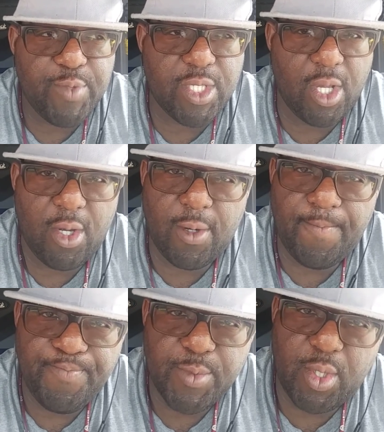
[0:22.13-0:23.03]
So
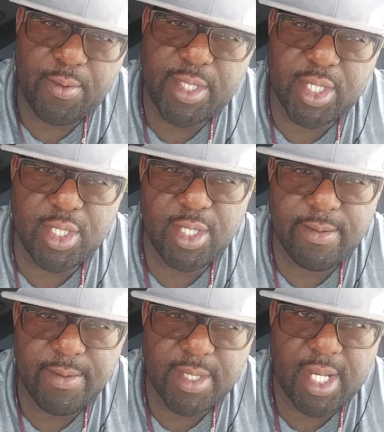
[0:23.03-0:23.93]
you know, it
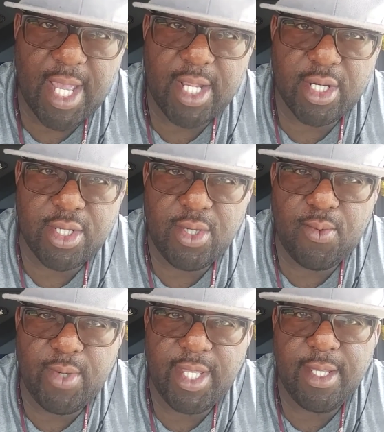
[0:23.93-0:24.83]
was a kind of good
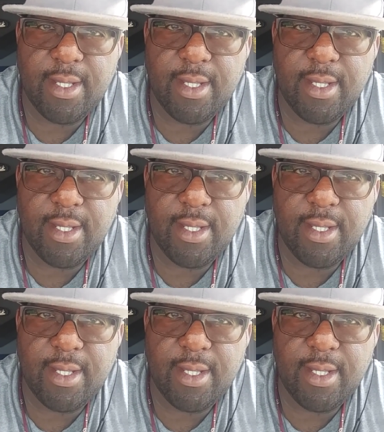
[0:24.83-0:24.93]
week.